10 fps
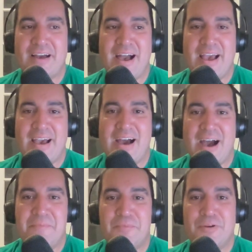
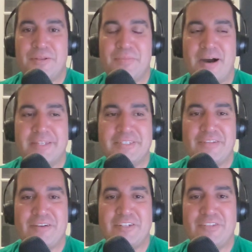I'm pretty
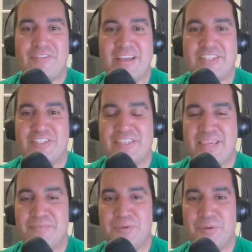positive if I just
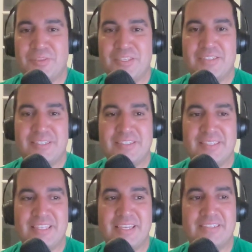keep doing this,
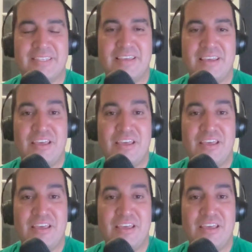and this,